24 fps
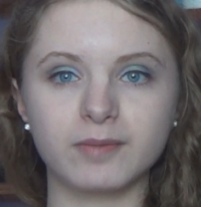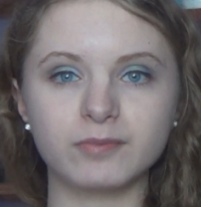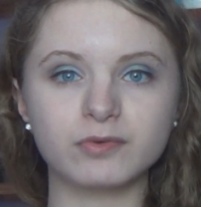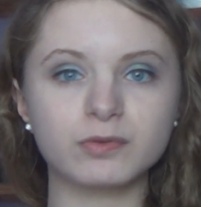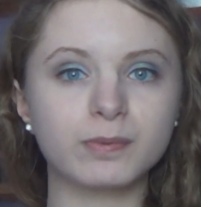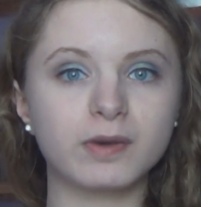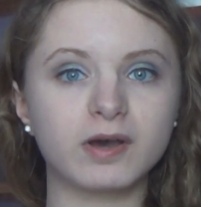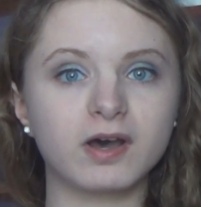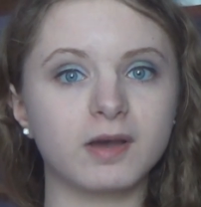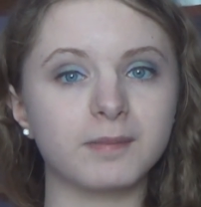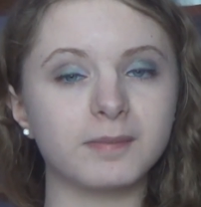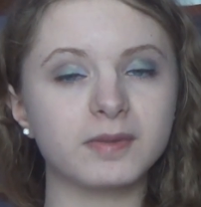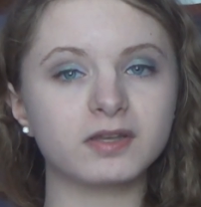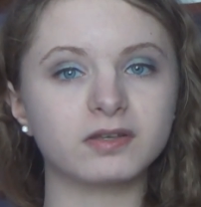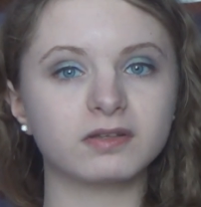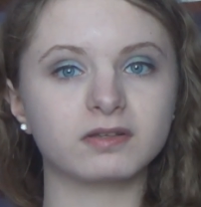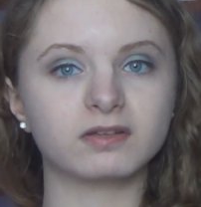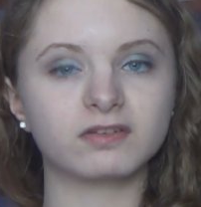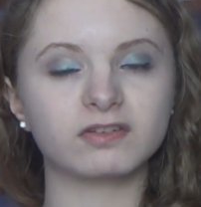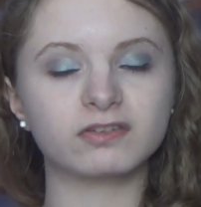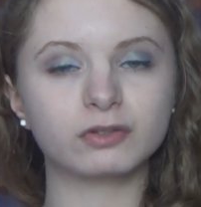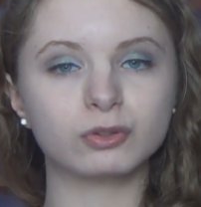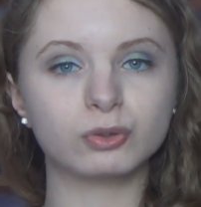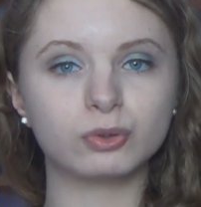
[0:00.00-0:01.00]

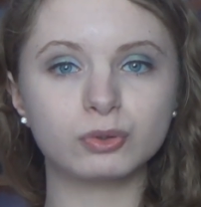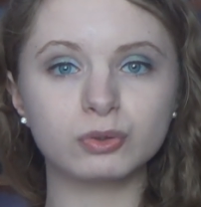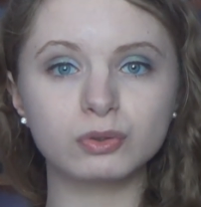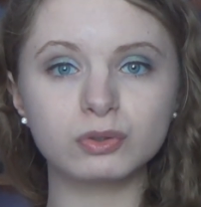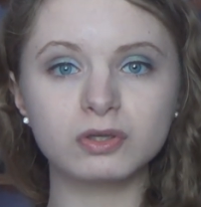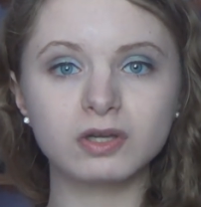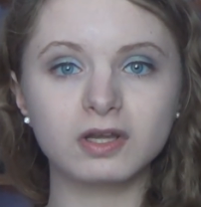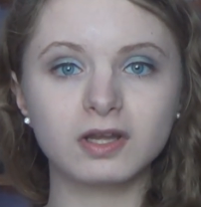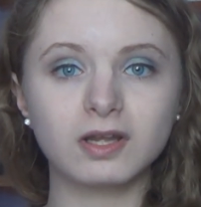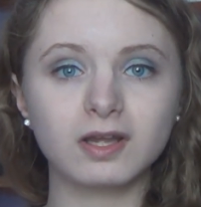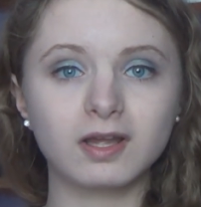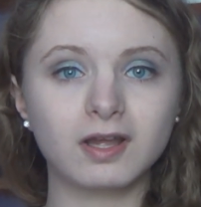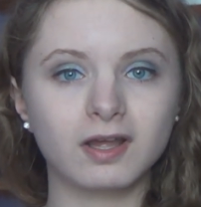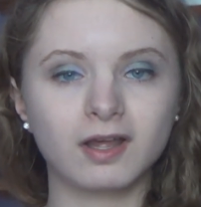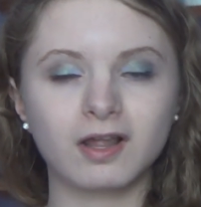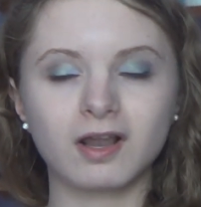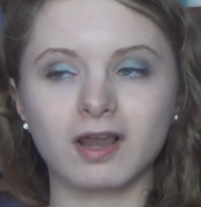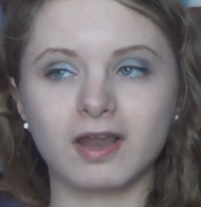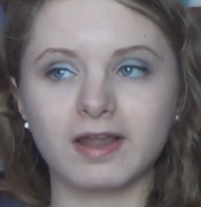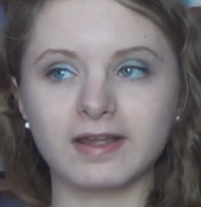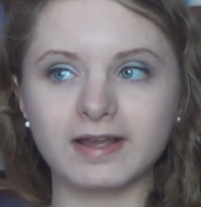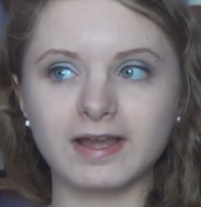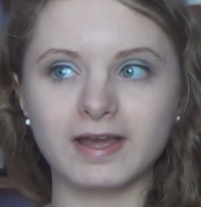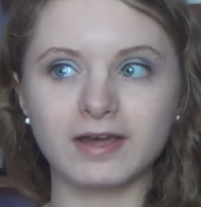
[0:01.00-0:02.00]
department store
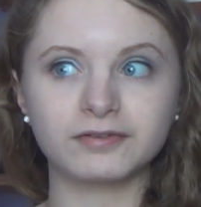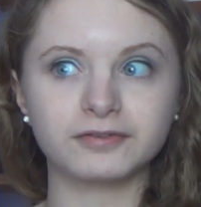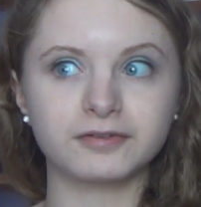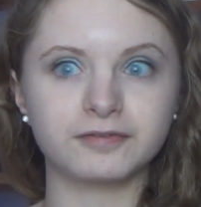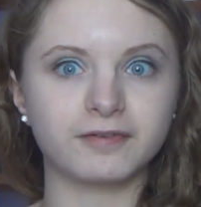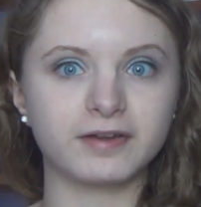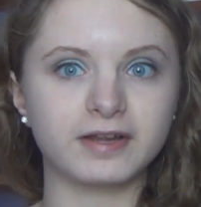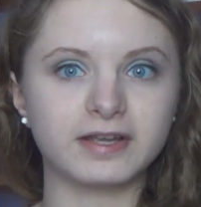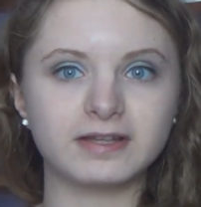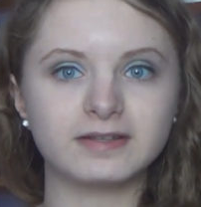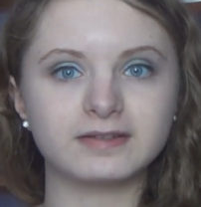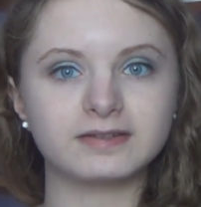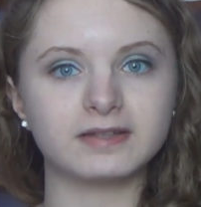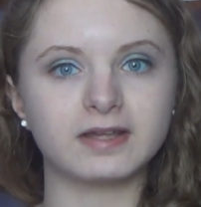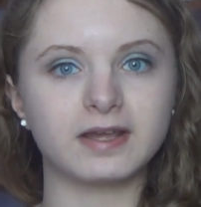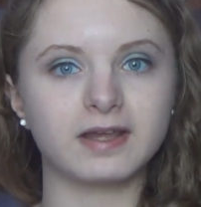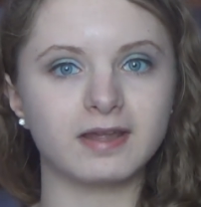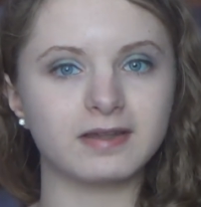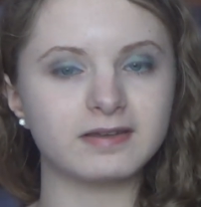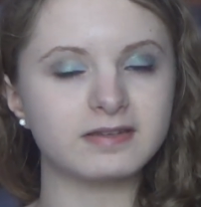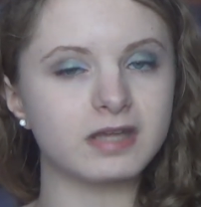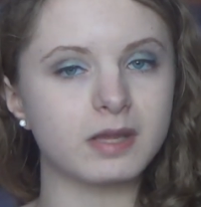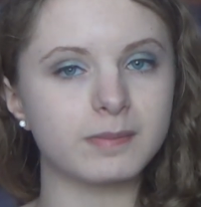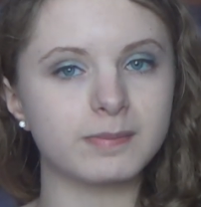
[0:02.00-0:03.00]
like House of
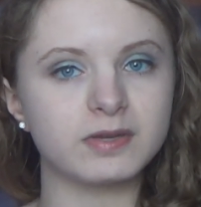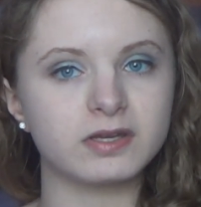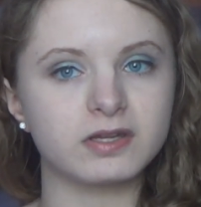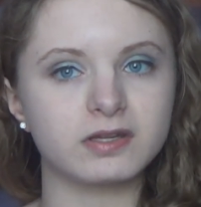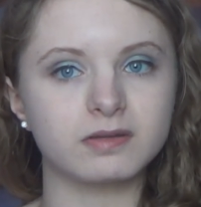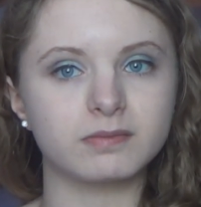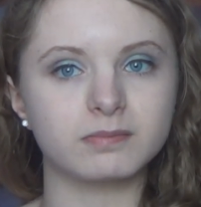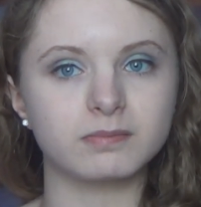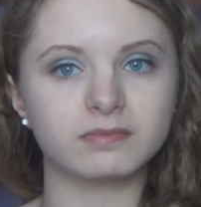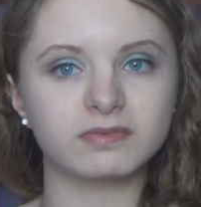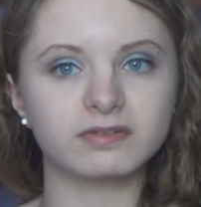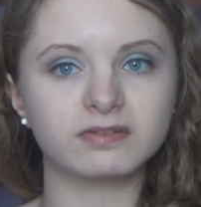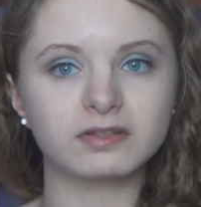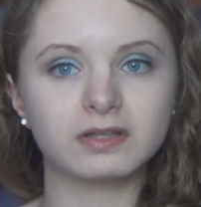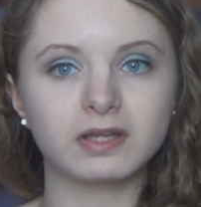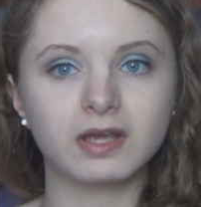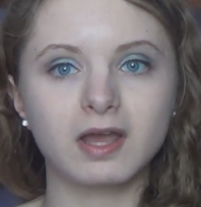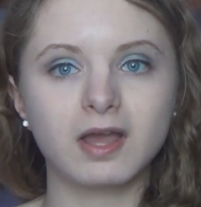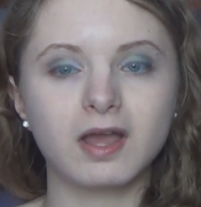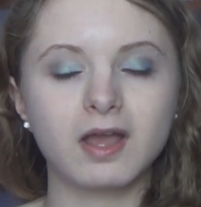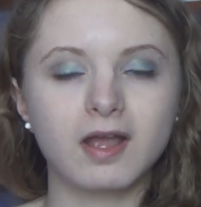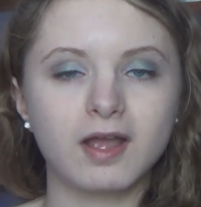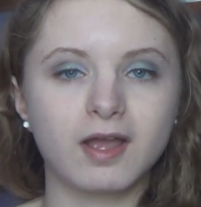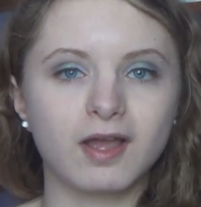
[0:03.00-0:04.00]
Fraser, Debenhams,
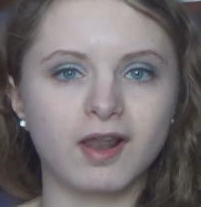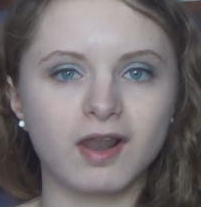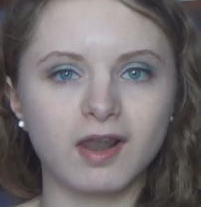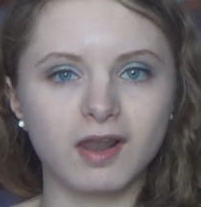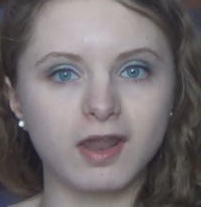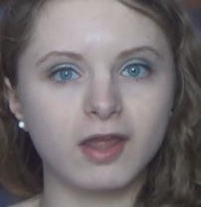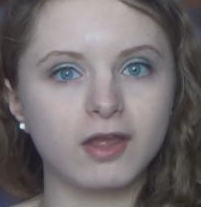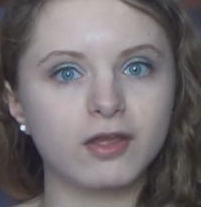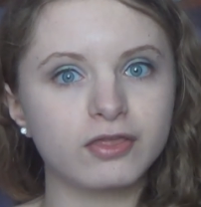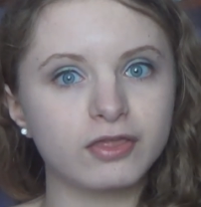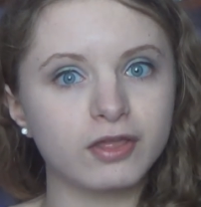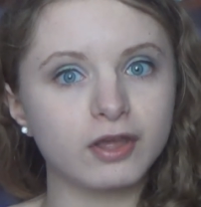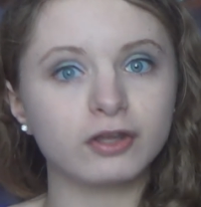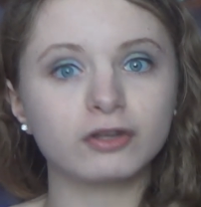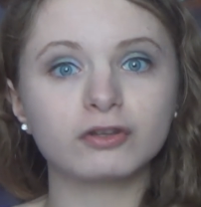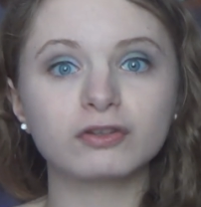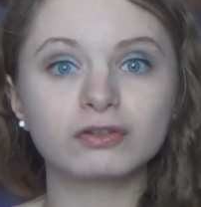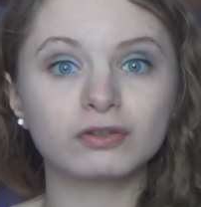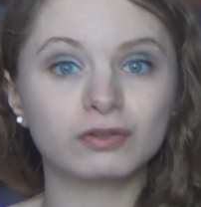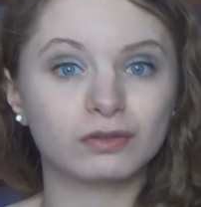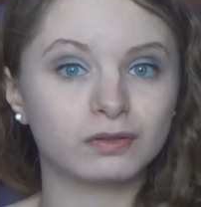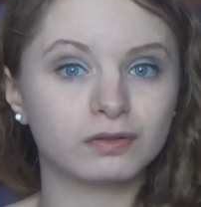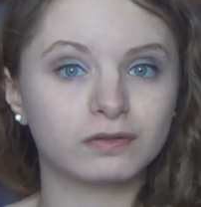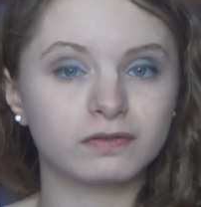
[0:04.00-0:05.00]
like
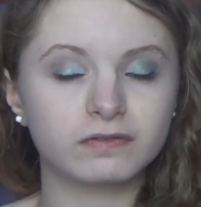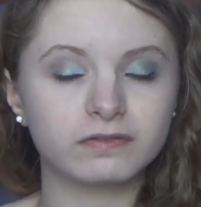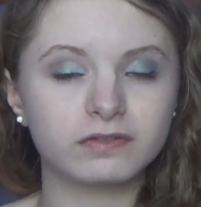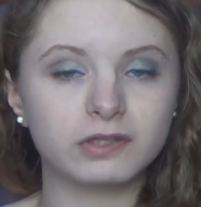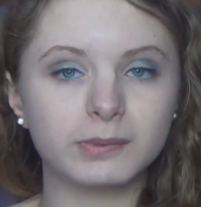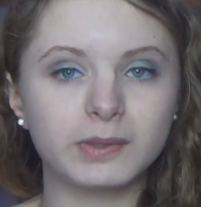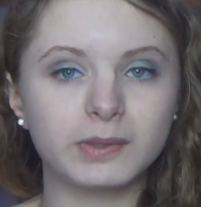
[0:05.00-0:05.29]
those sort of